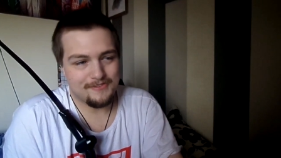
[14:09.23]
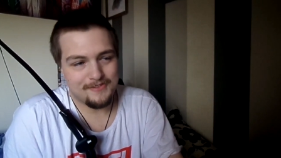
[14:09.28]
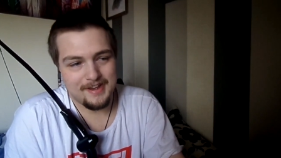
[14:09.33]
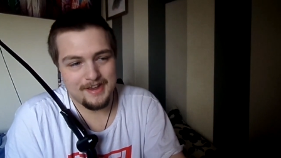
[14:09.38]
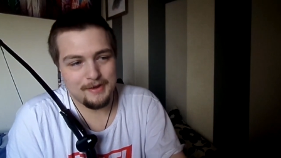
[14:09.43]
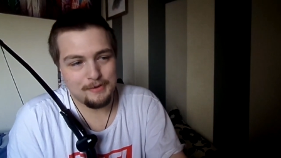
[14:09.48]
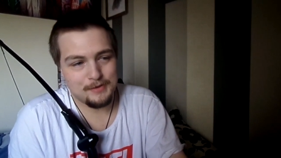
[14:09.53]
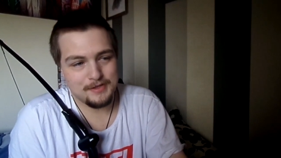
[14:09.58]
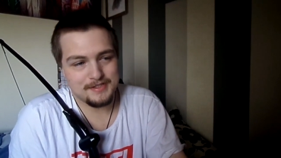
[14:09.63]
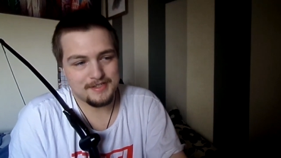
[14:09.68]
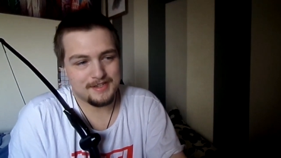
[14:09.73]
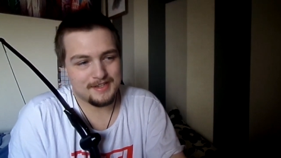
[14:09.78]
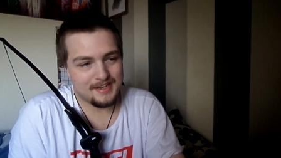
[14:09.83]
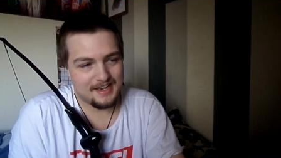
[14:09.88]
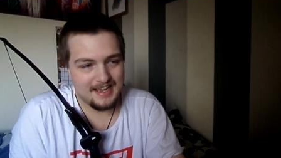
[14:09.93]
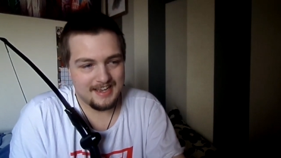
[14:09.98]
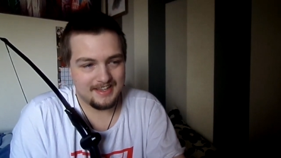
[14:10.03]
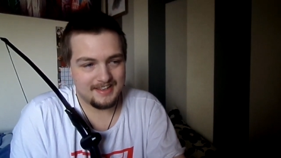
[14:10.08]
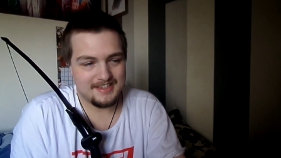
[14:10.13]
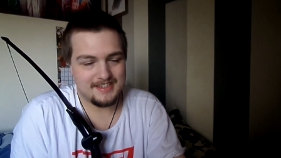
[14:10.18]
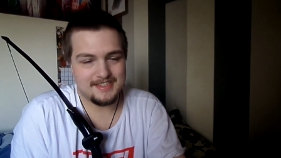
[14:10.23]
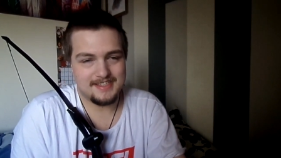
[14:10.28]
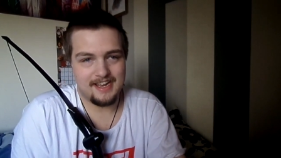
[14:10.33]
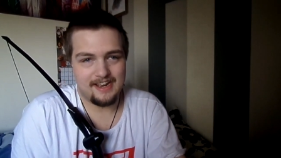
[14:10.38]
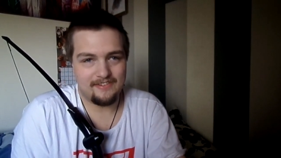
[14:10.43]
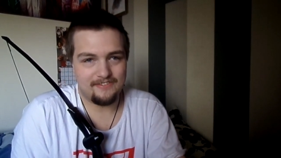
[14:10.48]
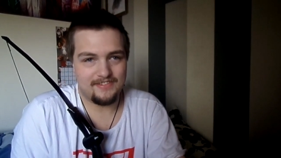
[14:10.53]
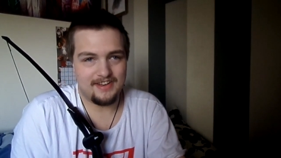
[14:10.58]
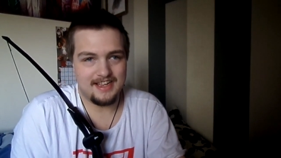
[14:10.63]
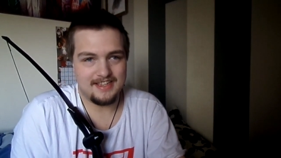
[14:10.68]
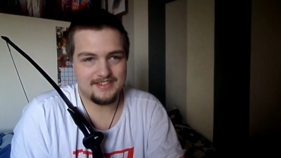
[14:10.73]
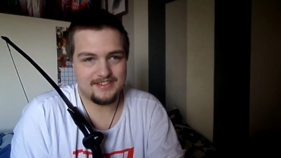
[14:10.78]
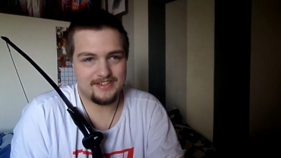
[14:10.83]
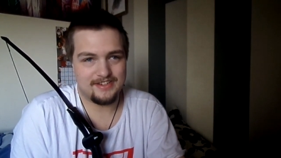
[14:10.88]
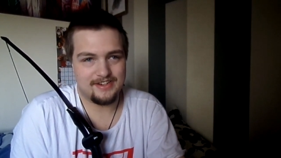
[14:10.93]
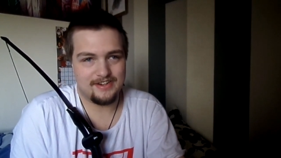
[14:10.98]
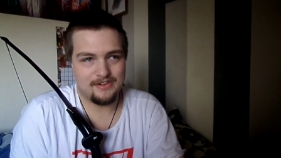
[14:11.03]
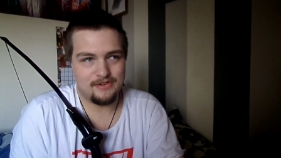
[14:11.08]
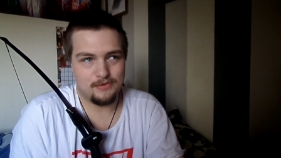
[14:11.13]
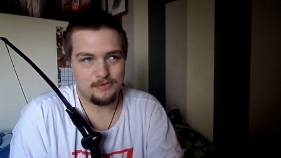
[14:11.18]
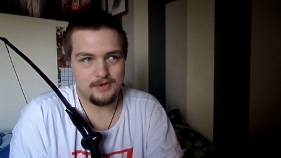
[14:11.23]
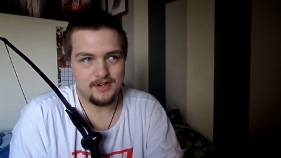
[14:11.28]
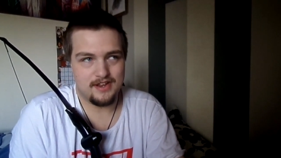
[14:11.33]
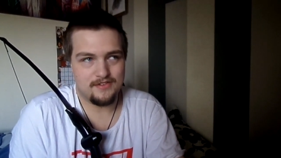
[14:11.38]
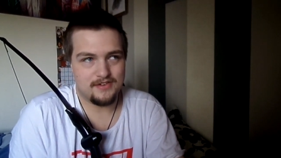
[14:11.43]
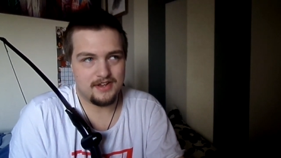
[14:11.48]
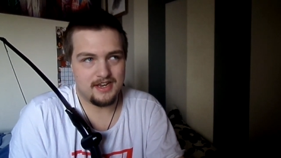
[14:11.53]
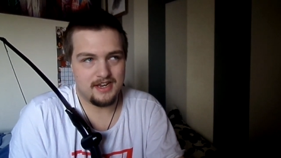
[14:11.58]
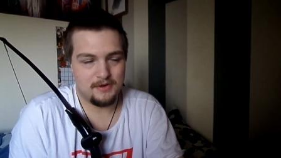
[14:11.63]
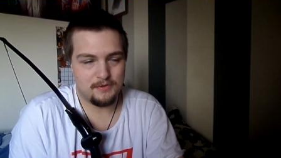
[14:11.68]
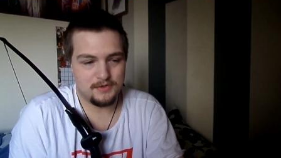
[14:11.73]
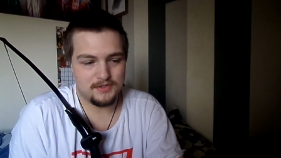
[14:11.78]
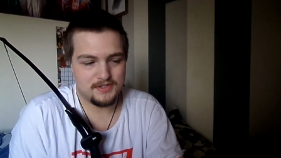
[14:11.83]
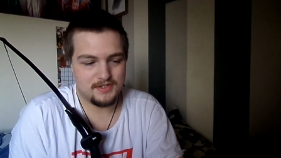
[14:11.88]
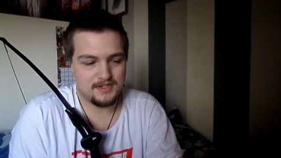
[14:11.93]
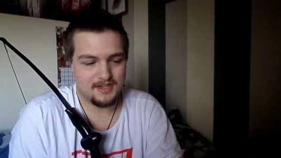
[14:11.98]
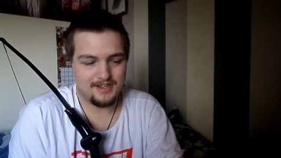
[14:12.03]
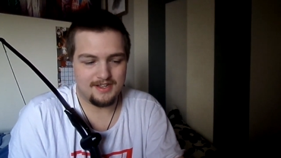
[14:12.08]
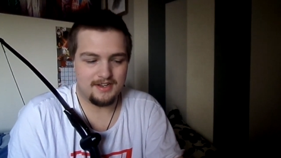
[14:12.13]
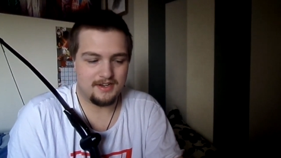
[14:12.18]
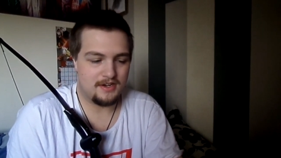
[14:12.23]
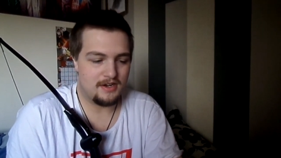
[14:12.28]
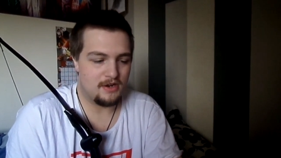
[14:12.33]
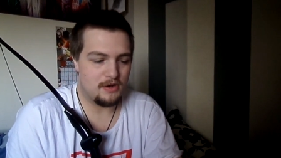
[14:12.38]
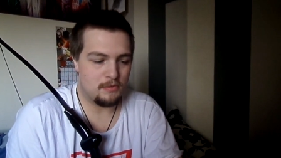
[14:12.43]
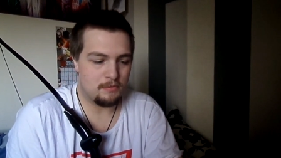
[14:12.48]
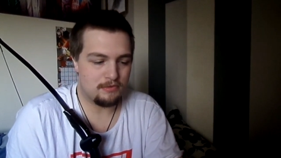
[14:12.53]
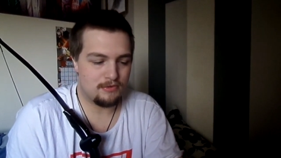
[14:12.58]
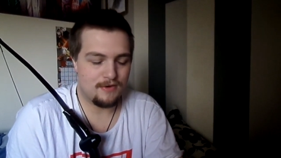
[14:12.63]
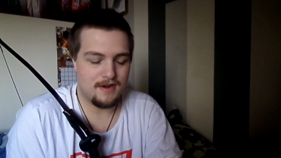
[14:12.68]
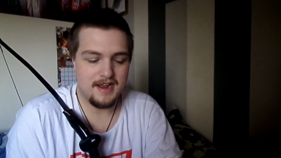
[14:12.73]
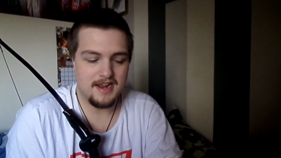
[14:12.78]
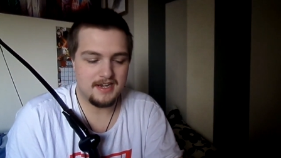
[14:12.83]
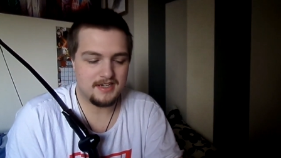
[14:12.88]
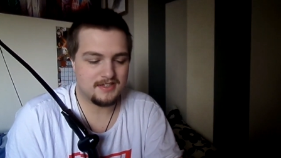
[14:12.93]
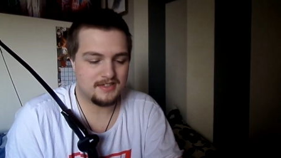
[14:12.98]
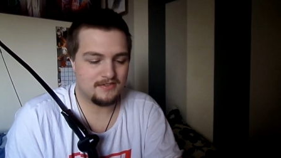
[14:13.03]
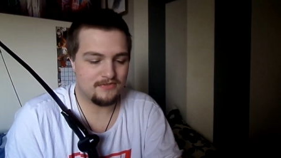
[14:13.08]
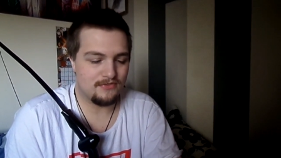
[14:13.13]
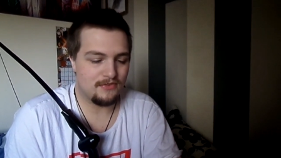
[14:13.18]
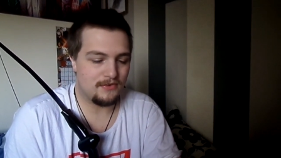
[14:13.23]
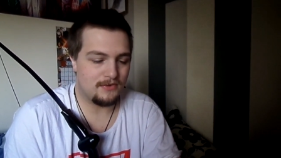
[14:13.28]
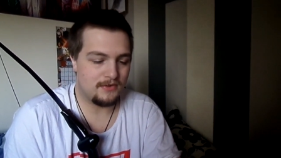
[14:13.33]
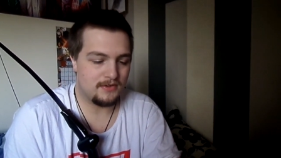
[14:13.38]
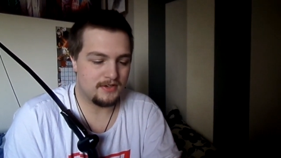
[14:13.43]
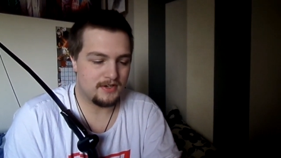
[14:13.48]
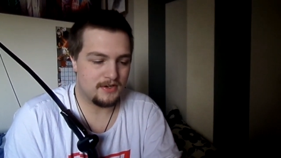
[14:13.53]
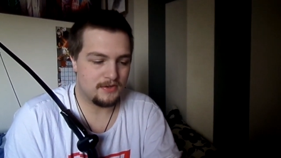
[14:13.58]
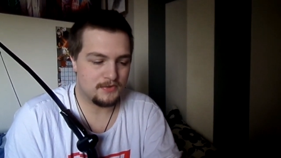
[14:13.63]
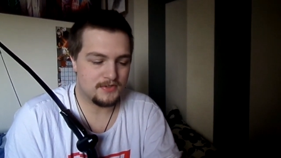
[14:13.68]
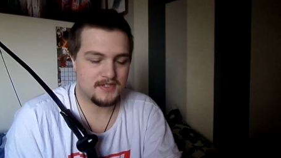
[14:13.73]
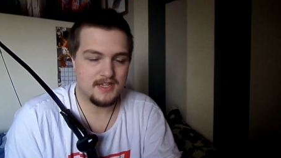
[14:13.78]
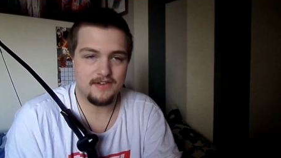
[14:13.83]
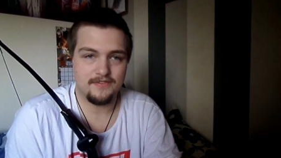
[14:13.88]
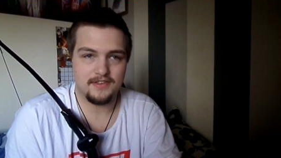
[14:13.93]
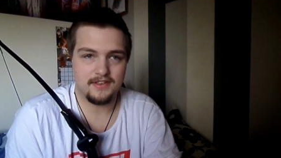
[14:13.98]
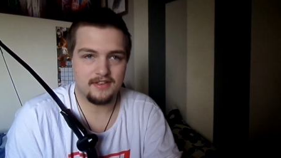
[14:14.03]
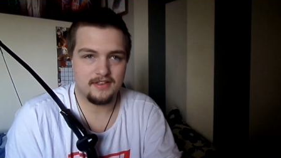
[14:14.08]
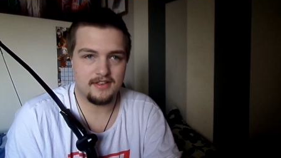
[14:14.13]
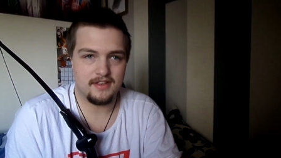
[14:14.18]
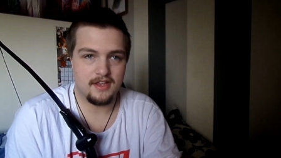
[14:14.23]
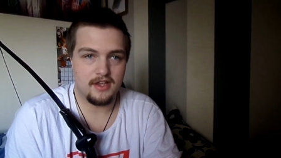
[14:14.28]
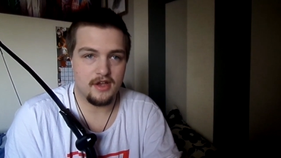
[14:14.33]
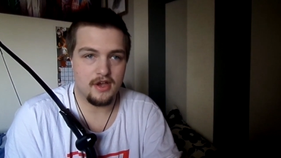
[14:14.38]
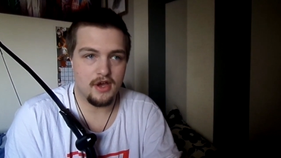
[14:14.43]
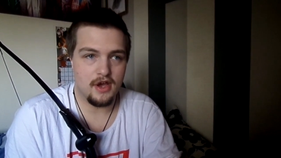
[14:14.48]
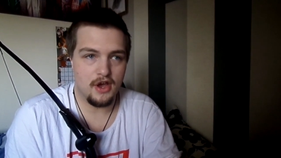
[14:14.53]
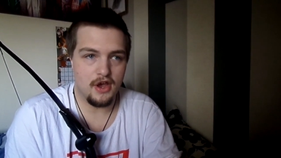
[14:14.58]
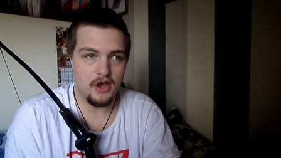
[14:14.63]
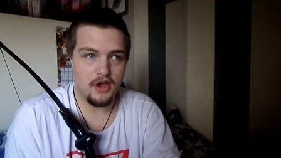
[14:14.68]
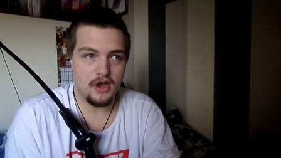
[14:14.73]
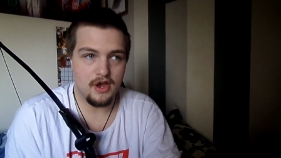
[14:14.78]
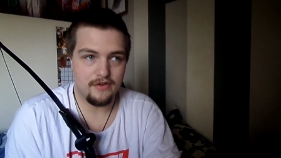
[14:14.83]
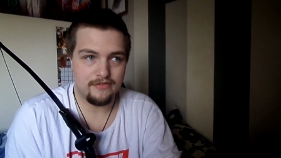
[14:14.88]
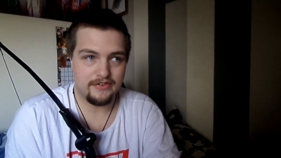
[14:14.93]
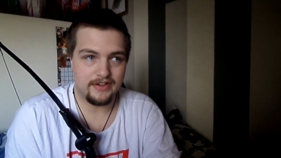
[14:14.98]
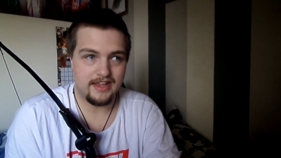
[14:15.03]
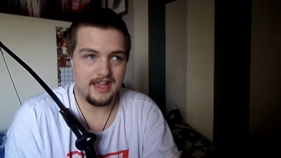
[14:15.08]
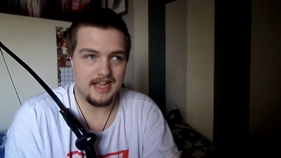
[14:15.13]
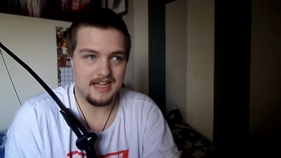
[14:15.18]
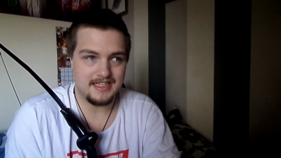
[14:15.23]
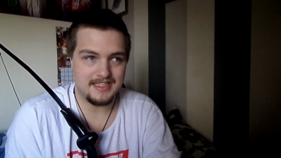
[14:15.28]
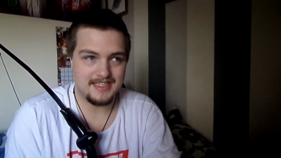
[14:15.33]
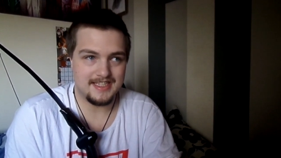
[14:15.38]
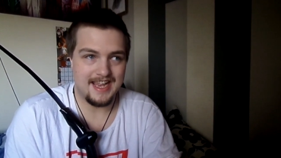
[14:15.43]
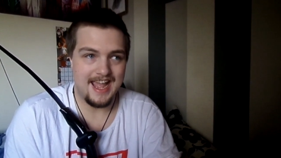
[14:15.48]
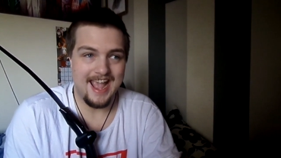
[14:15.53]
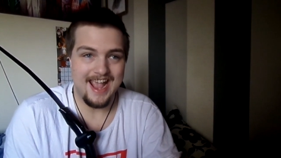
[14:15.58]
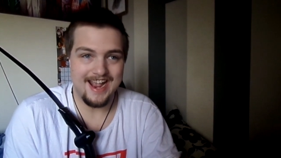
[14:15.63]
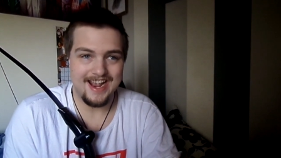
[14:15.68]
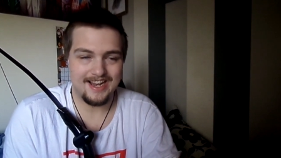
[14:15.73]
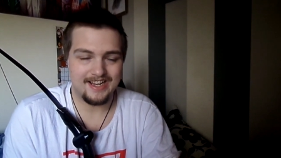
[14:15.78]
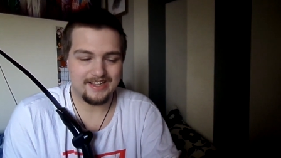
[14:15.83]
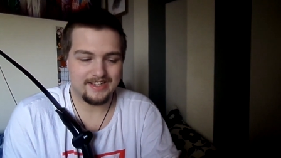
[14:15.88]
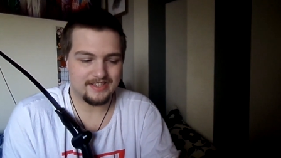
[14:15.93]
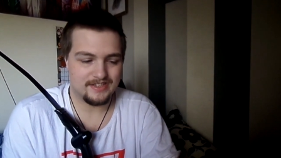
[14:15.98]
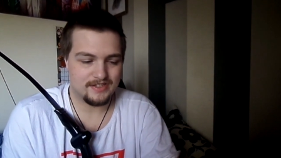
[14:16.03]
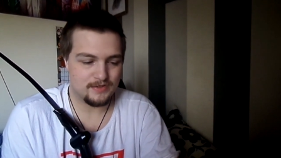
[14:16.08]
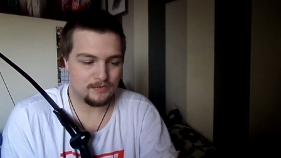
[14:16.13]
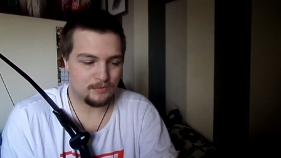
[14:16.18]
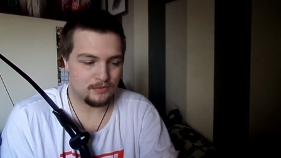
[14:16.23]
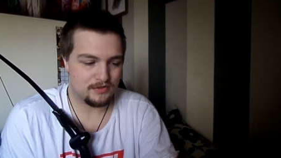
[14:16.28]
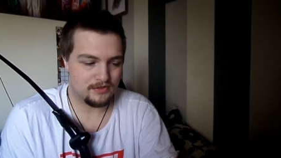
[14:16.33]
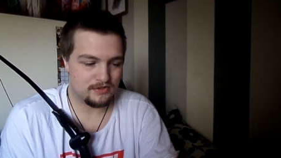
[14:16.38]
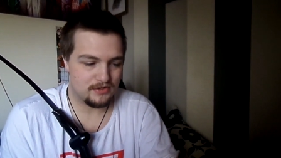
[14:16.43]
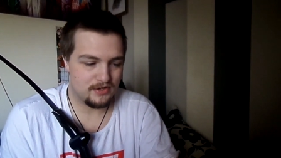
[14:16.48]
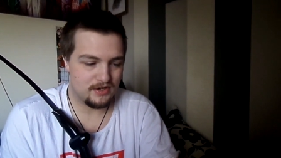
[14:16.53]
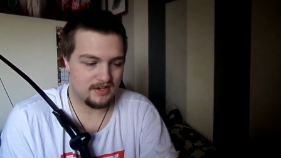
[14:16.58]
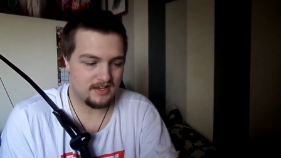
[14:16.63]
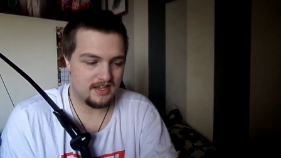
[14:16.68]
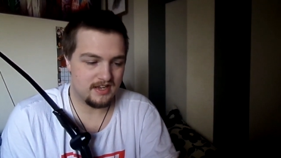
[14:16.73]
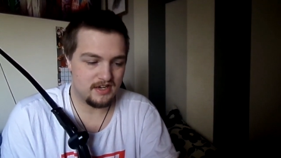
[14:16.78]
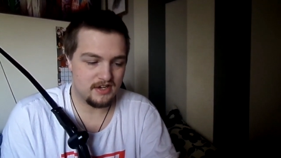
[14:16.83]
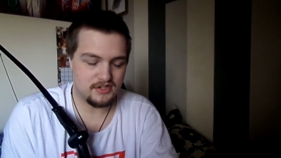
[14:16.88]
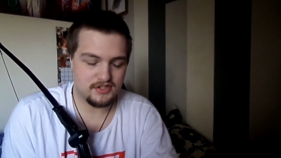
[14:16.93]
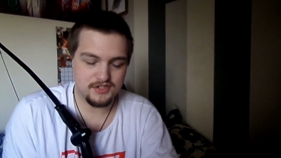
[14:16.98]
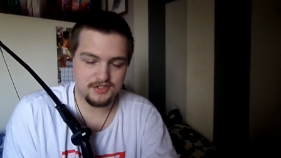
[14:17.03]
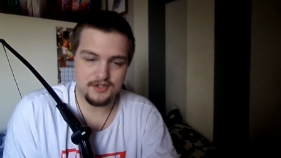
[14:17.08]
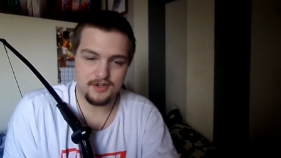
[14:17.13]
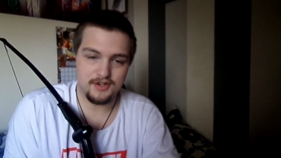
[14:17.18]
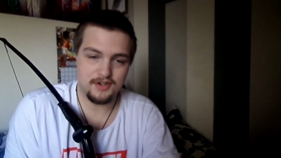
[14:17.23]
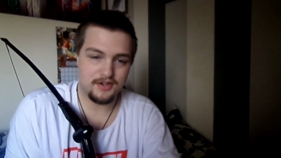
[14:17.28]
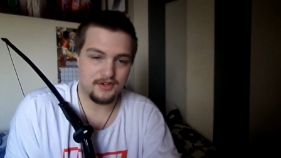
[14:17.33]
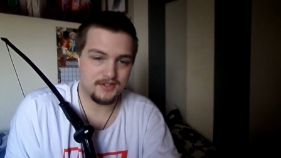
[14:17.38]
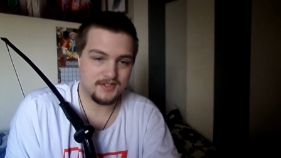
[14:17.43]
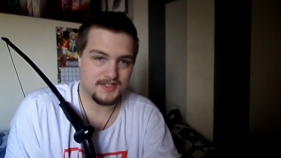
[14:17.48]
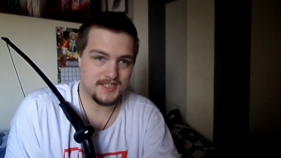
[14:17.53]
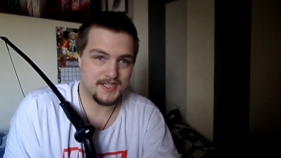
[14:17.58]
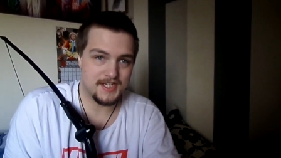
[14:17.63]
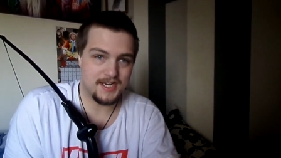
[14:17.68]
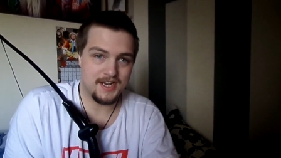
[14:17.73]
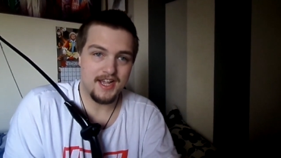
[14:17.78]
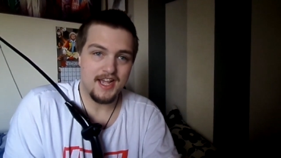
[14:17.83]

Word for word: wait, wasn't like this time last year or whatever, he was still, you know, praised for, you know, saving the Earth against aliens and whatnot, and then you just got to consider